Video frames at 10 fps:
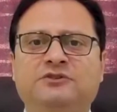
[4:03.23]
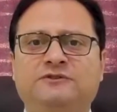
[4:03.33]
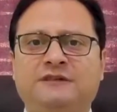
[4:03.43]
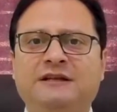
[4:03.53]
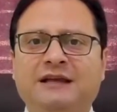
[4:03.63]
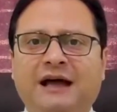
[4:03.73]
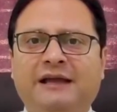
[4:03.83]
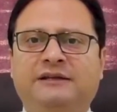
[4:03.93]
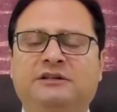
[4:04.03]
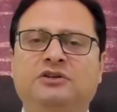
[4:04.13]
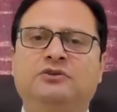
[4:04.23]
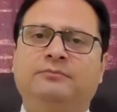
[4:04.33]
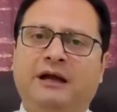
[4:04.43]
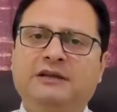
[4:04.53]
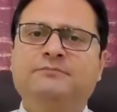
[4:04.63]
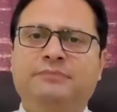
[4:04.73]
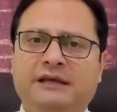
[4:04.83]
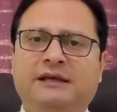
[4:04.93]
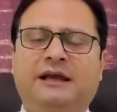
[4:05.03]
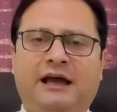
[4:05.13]
sunlight, you might be
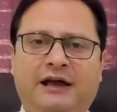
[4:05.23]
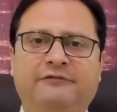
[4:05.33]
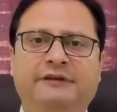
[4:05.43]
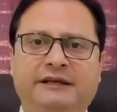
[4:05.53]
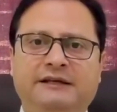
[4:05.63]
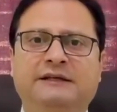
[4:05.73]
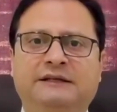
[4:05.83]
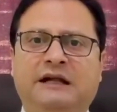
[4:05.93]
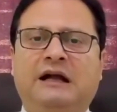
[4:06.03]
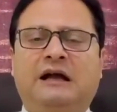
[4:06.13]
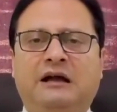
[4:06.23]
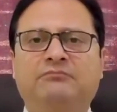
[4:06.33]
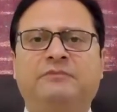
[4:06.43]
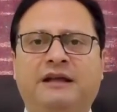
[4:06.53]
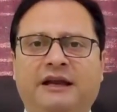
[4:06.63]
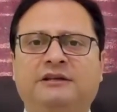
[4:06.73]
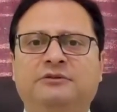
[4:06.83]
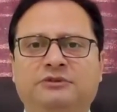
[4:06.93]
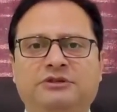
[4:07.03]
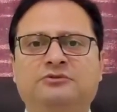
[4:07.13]
having
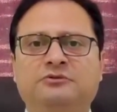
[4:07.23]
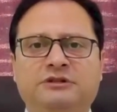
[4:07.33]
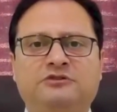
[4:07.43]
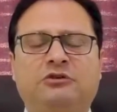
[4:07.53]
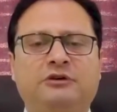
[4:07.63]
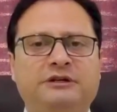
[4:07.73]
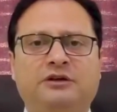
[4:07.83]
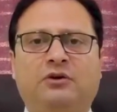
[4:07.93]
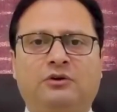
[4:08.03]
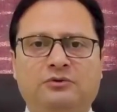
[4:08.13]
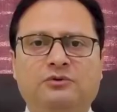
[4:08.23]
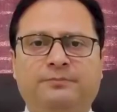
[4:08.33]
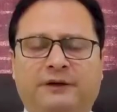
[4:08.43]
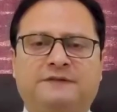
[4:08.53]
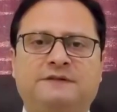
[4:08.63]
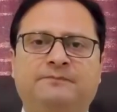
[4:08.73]
connective tissue disorder or lupus.